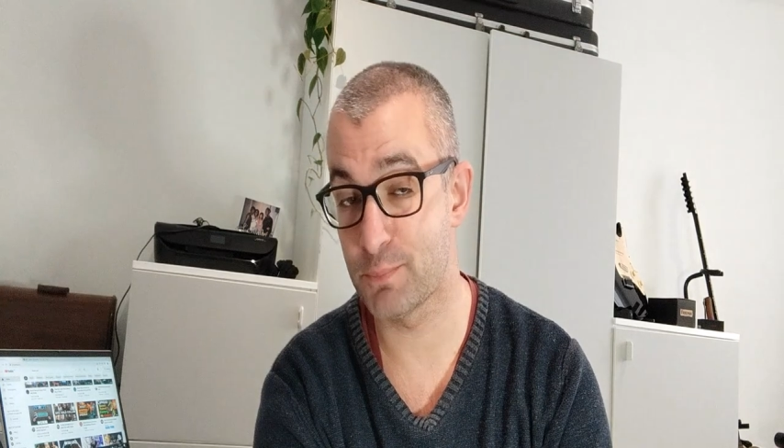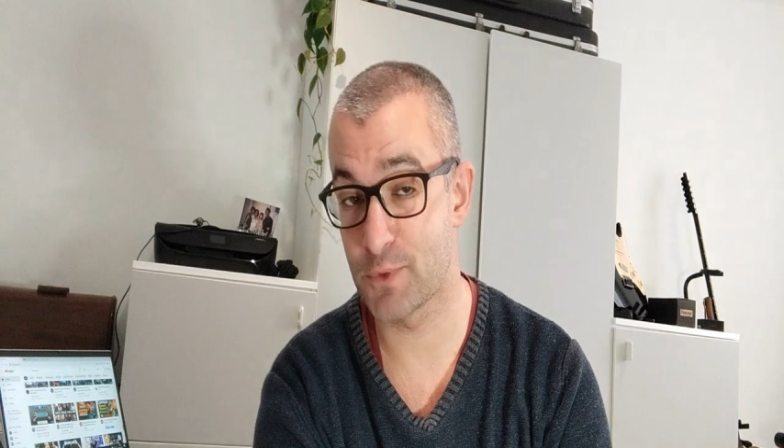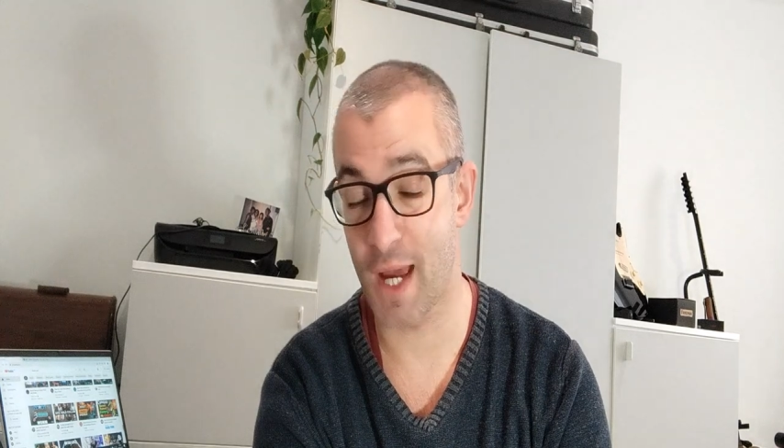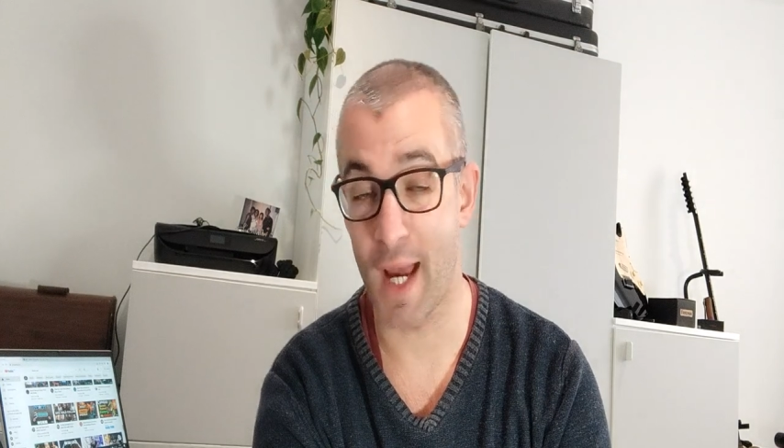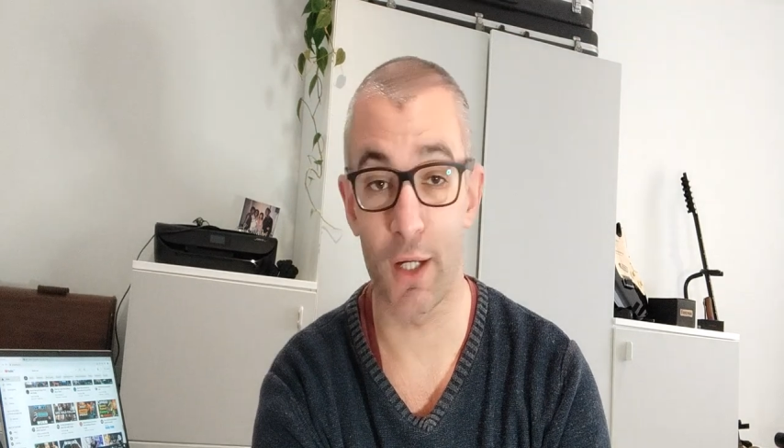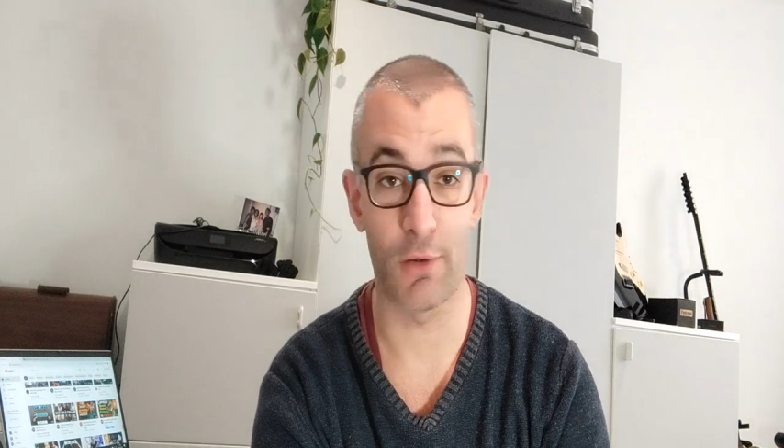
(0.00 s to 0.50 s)

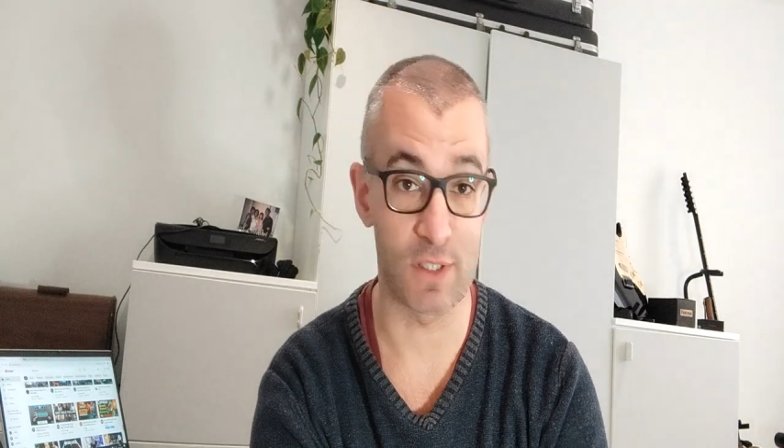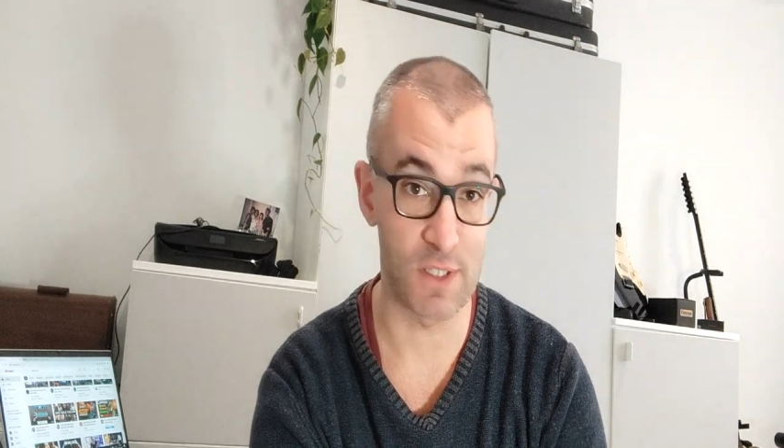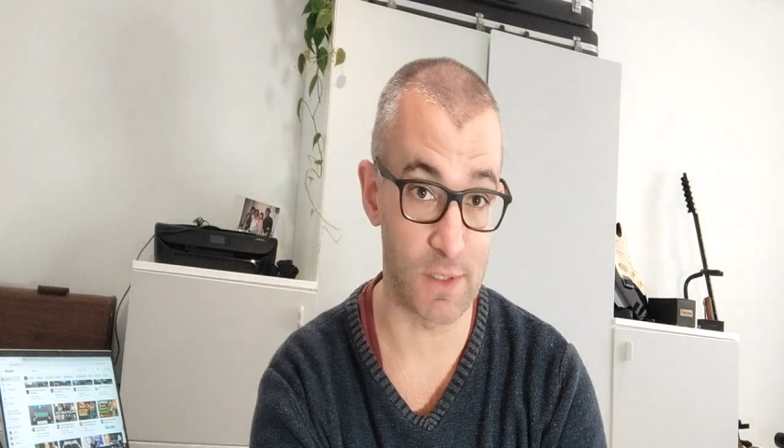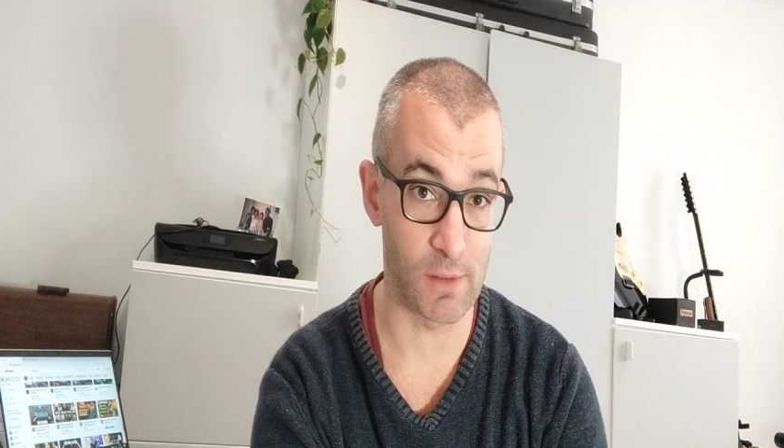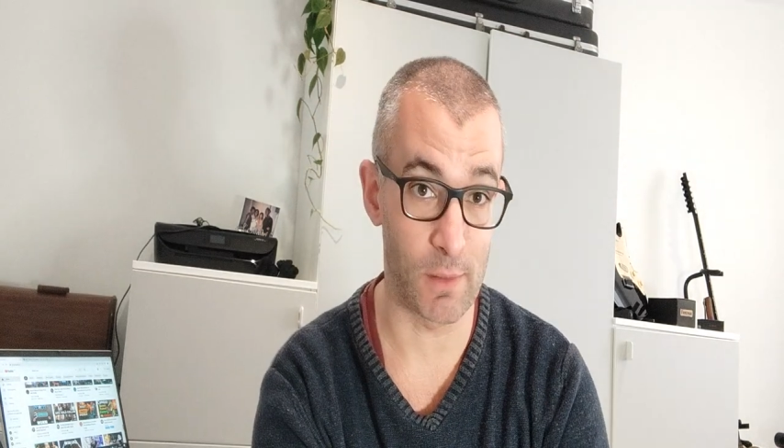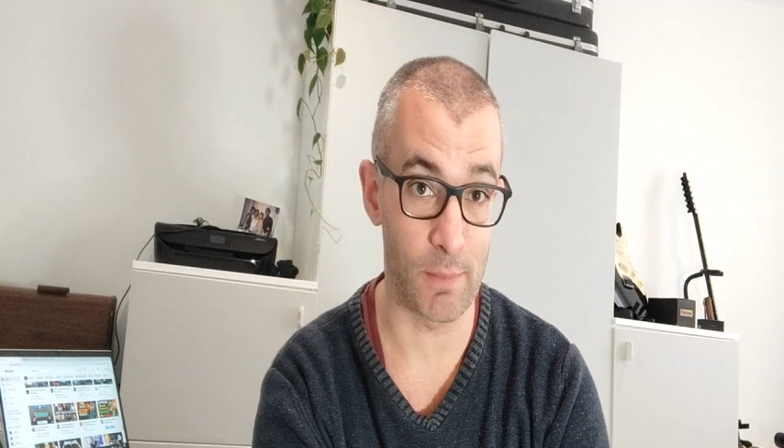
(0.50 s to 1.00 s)
tank or a
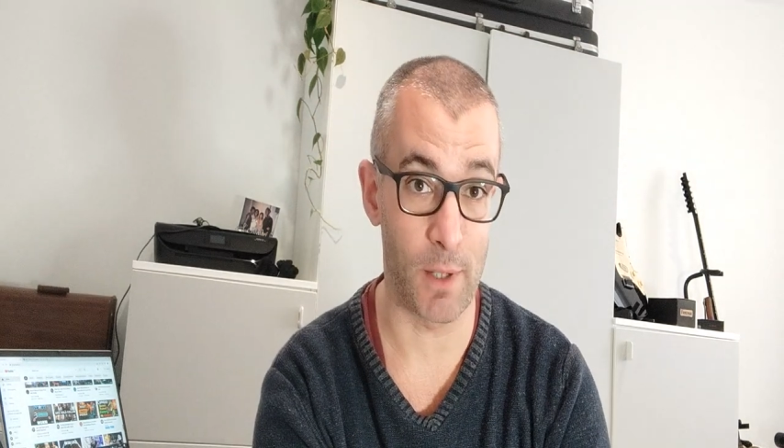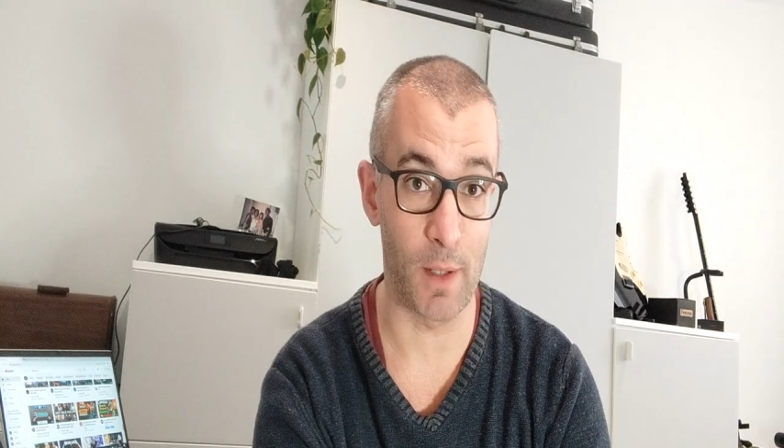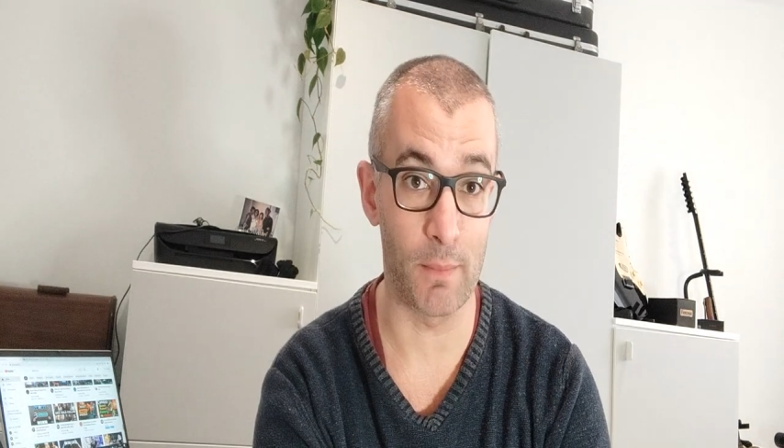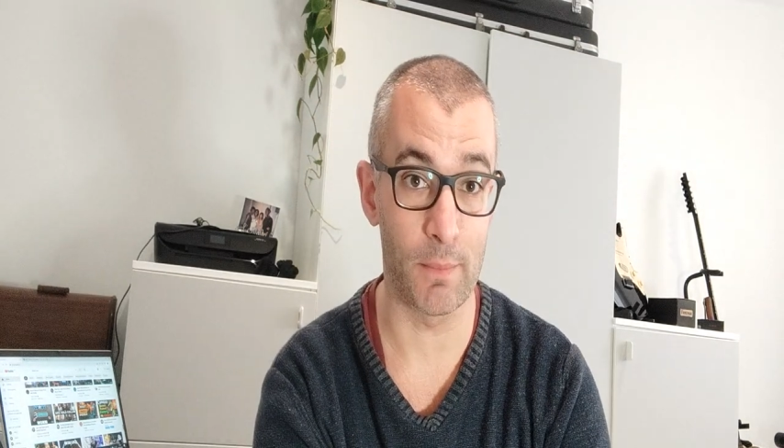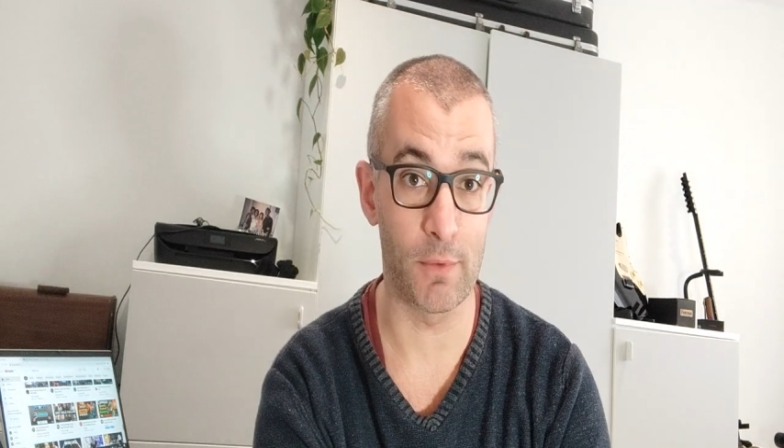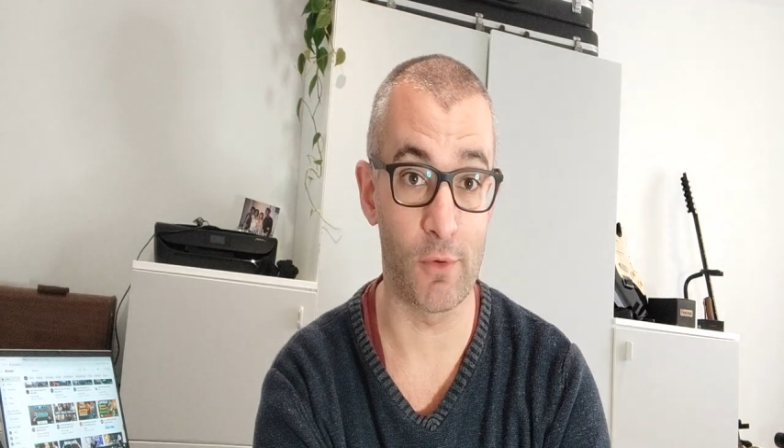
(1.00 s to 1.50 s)
stirrup
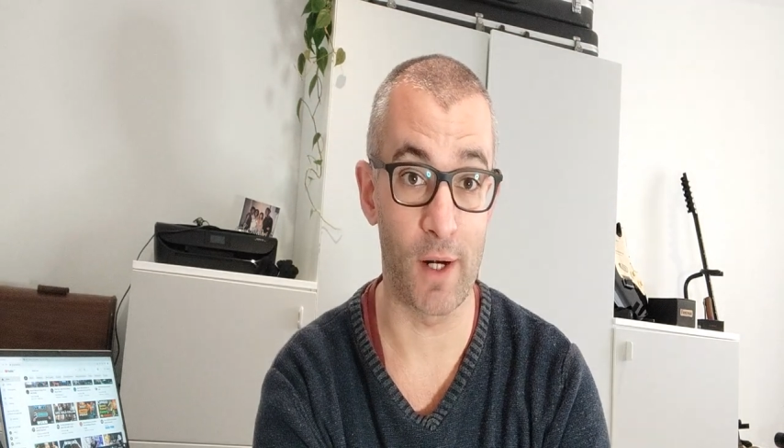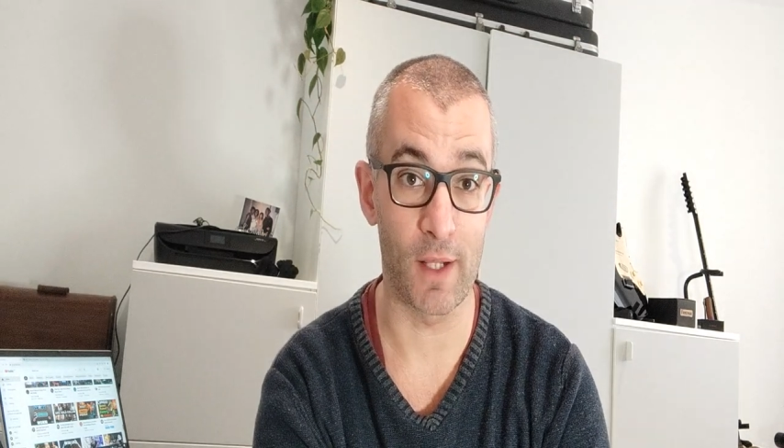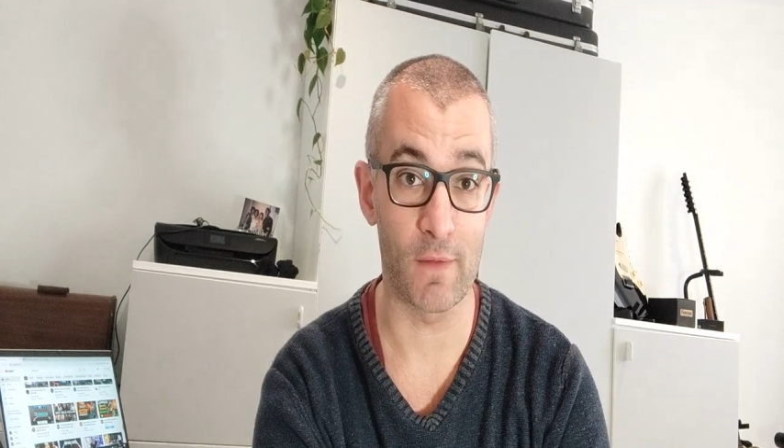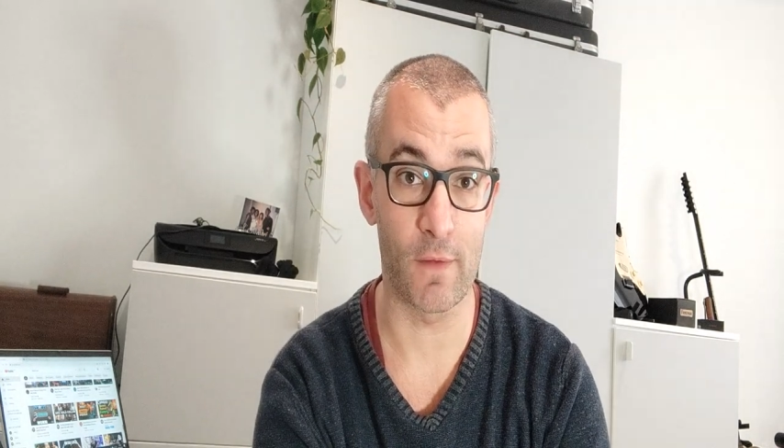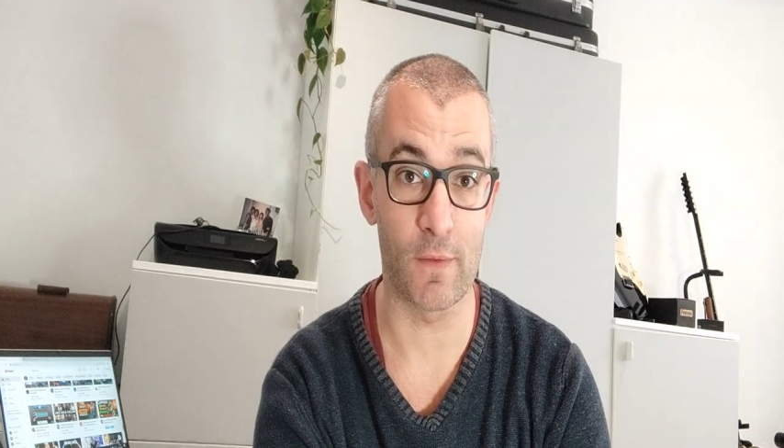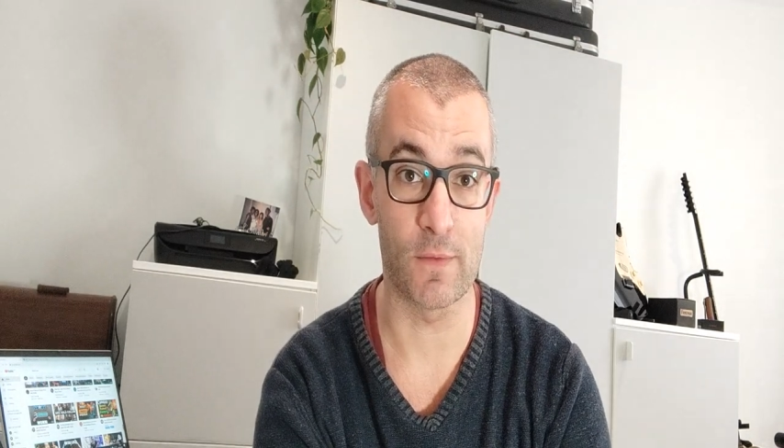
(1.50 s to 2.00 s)
pump or any
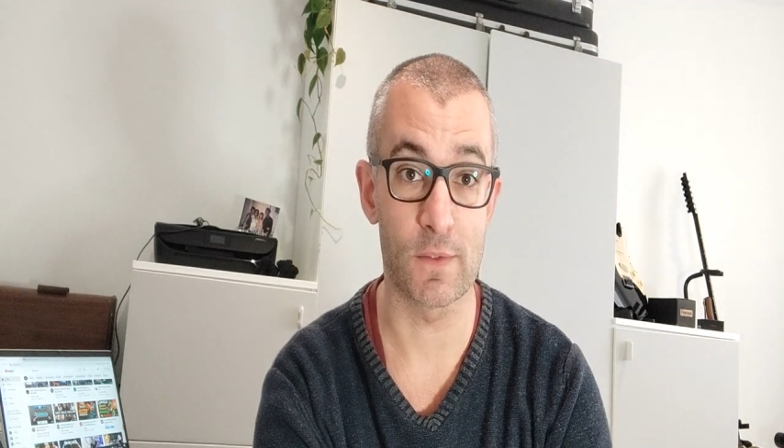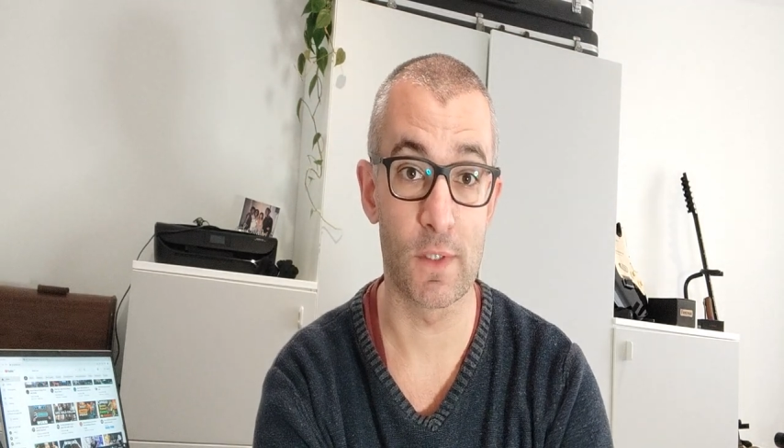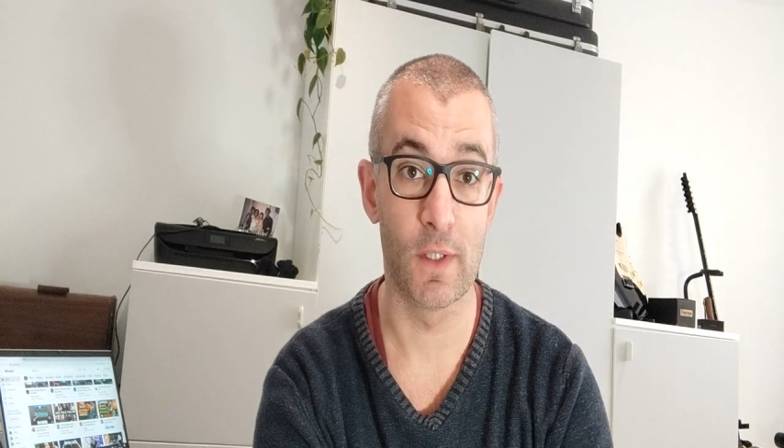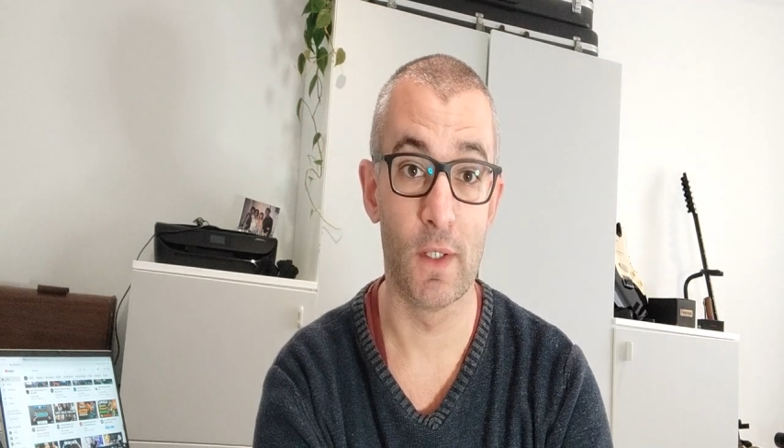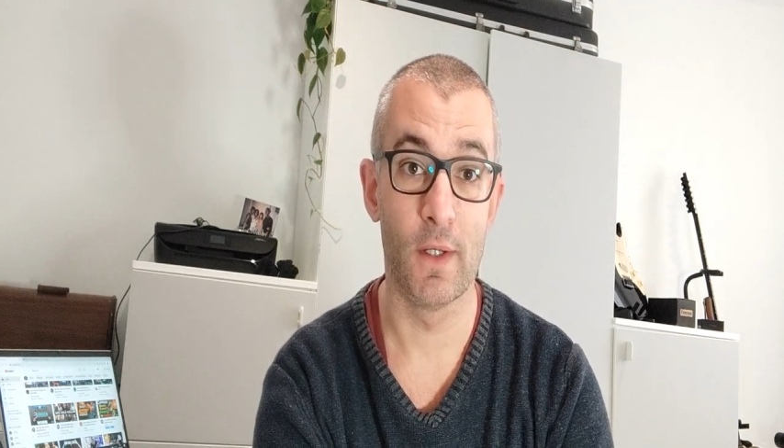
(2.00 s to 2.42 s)
of those